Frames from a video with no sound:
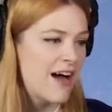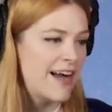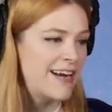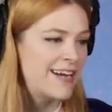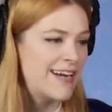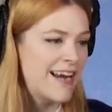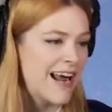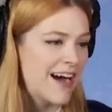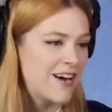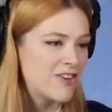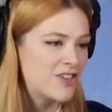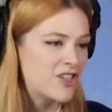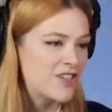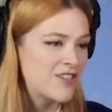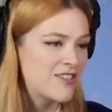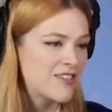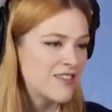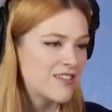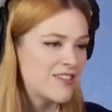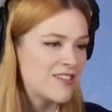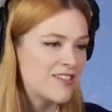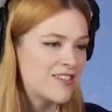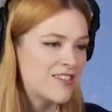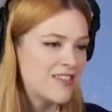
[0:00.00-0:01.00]
and now
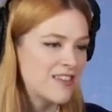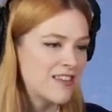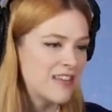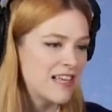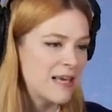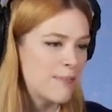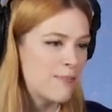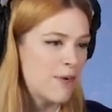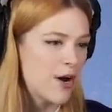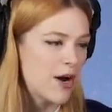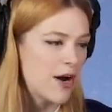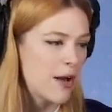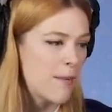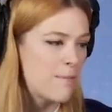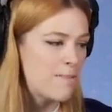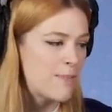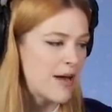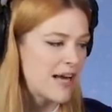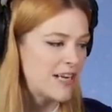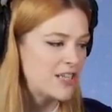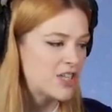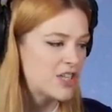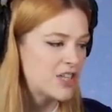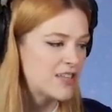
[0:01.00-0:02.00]
she's asleep on a
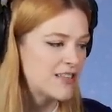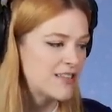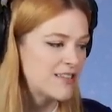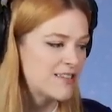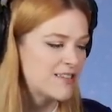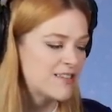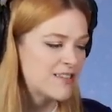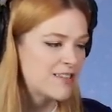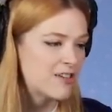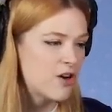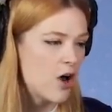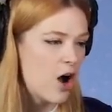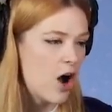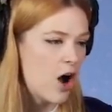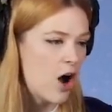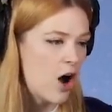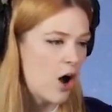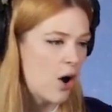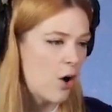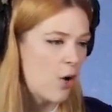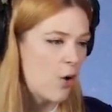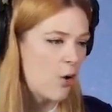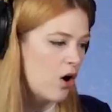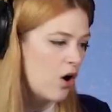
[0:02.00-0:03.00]
bench in the
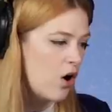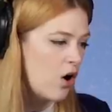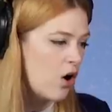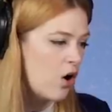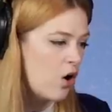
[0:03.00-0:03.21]
snow.